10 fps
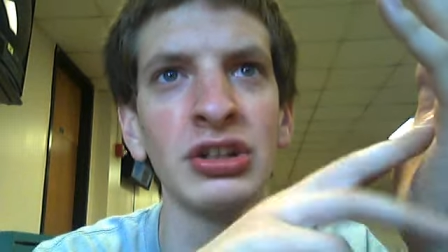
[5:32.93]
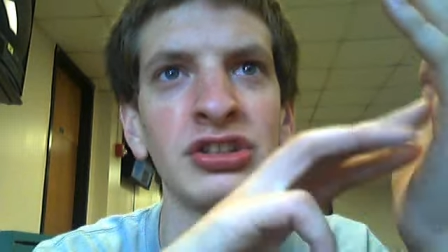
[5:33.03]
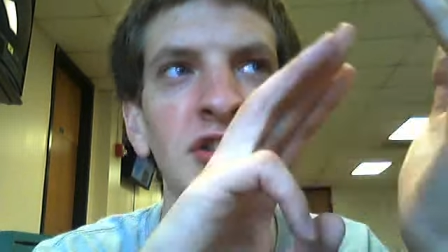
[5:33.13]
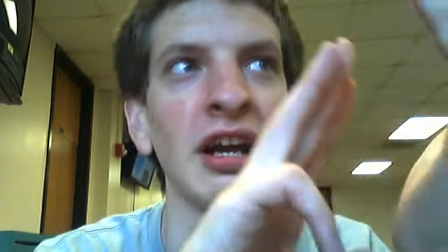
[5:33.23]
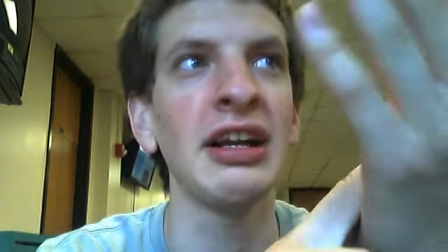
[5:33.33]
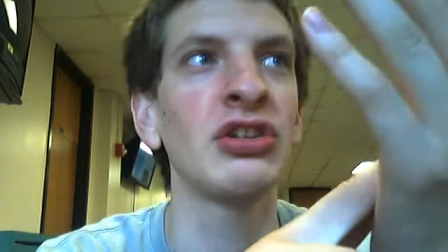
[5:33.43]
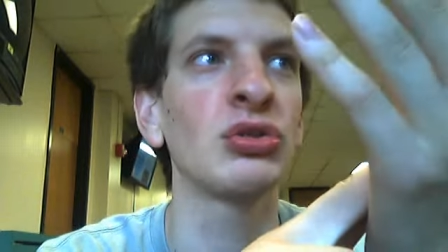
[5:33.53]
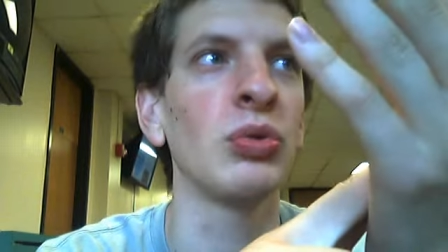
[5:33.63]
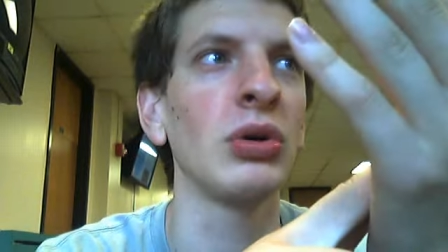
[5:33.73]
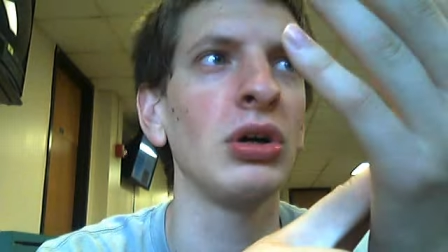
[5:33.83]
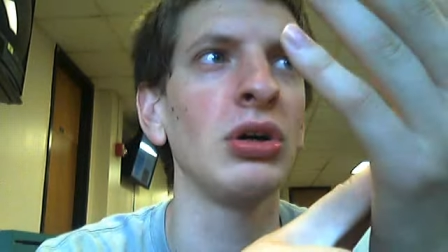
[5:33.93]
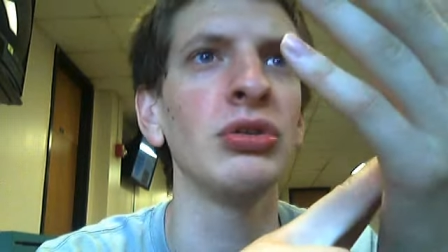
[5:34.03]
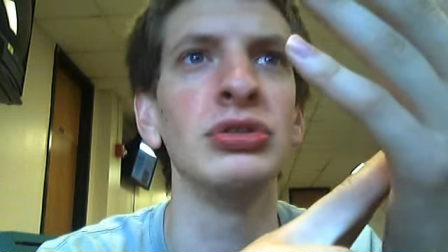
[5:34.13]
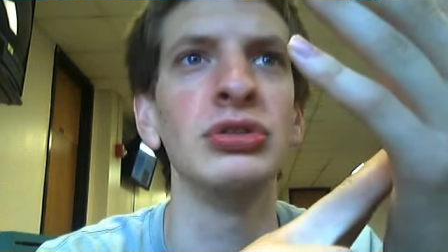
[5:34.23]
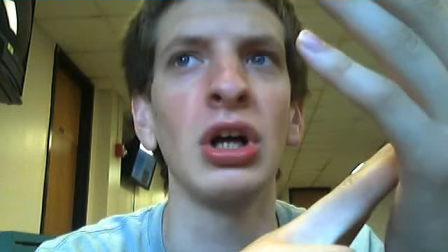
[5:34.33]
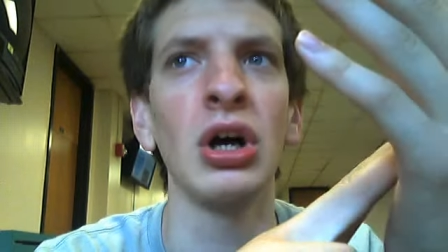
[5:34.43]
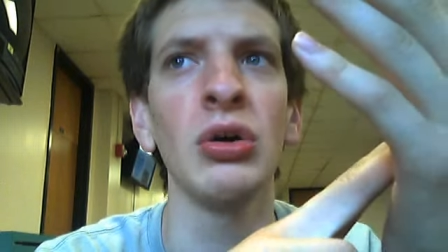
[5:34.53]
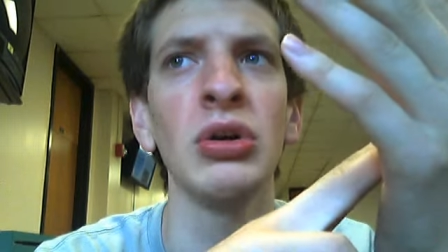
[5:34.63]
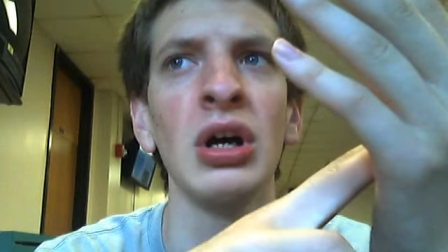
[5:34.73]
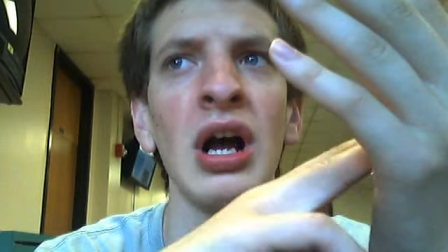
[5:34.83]
Scaredy Squirrel, Whoa.
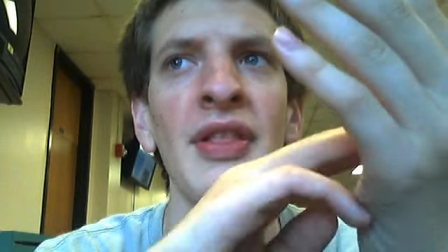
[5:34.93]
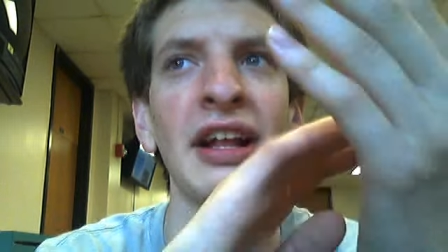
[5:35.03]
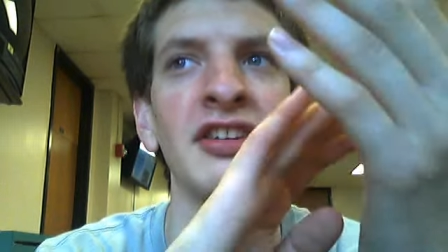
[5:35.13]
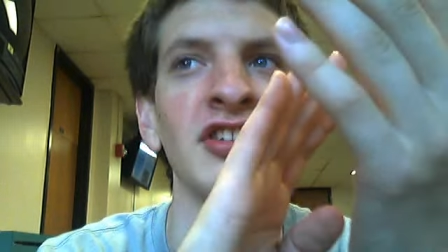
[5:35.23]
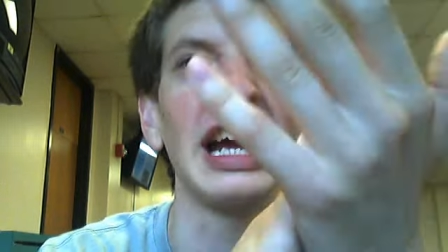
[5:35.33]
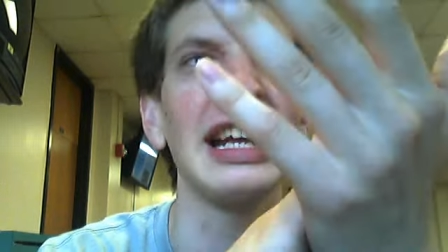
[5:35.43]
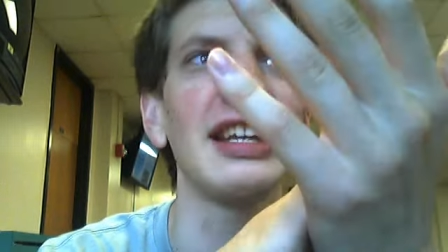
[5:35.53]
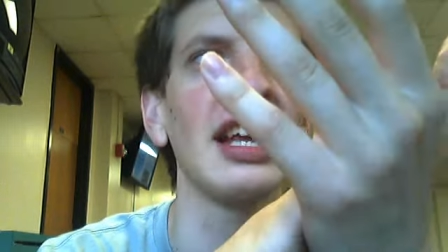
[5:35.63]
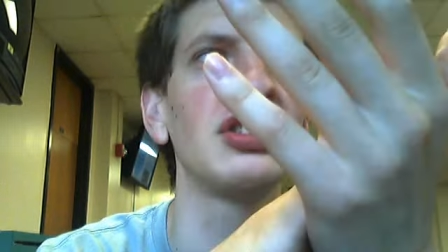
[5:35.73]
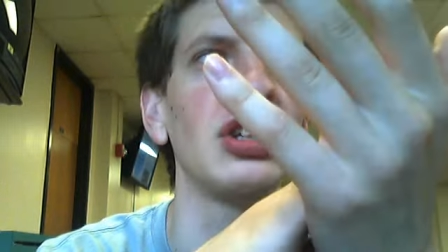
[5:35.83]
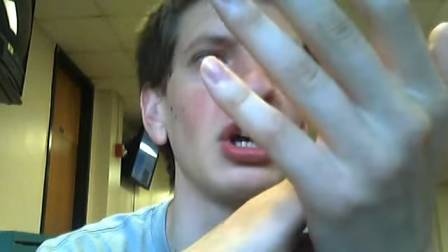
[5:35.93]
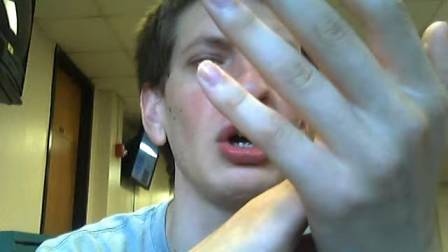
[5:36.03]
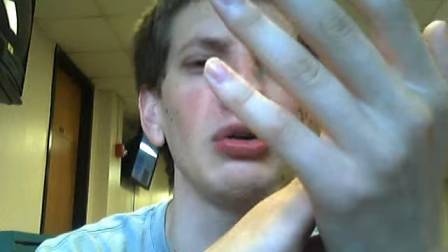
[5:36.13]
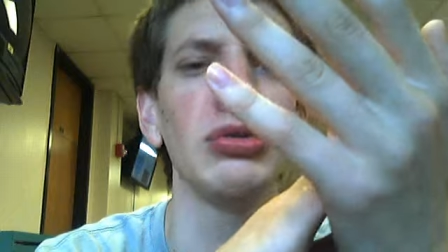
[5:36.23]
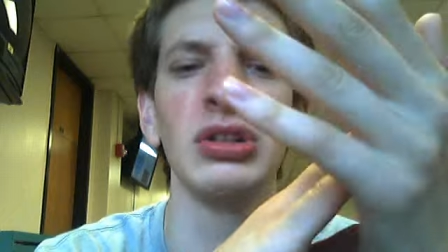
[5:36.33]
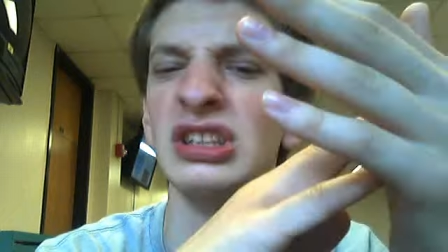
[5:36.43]
no. That Sidekick show,